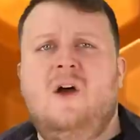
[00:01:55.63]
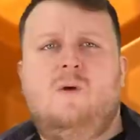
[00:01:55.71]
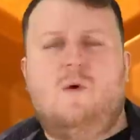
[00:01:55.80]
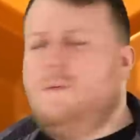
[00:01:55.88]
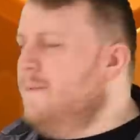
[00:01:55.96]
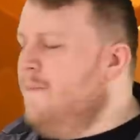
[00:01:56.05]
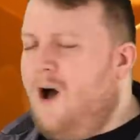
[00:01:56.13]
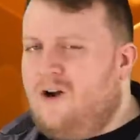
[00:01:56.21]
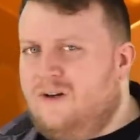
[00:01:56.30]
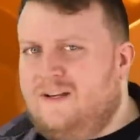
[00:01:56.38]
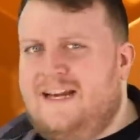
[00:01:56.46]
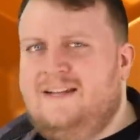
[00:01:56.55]
What would
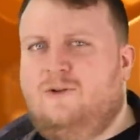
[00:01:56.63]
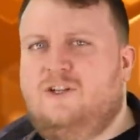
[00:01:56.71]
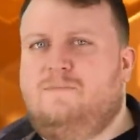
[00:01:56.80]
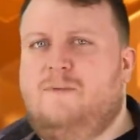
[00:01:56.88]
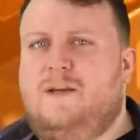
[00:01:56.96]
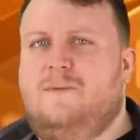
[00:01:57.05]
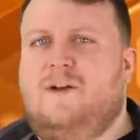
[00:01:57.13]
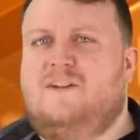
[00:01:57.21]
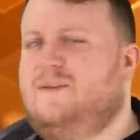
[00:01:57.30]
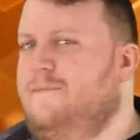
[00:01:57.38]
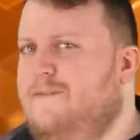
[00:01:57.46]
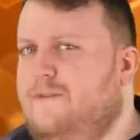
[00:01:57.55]
modern landlords be without
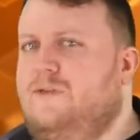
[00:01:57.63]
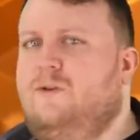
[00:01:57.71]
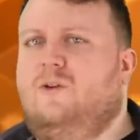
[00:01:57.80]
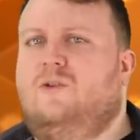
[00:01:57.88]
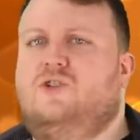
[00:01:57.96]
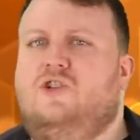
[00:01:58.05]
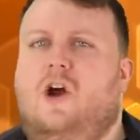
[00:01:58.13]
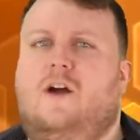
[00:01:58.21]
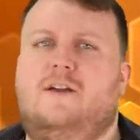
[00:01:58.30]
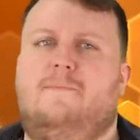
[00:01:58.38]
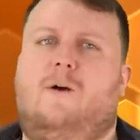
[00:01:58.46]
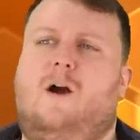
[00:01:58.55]
some 50-year-old
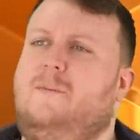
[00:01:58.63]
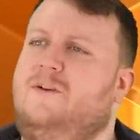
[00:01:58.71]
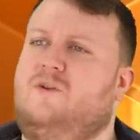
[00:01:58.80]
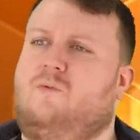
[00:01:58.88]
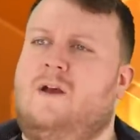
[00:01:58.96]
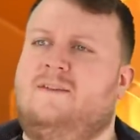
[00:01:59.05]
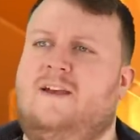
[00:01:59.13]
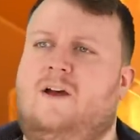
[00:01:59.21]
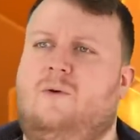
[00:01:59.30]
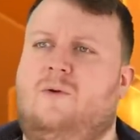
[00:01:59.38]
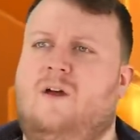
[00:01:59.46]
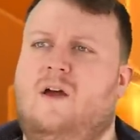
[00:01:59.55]
shoddy apartment to rent out?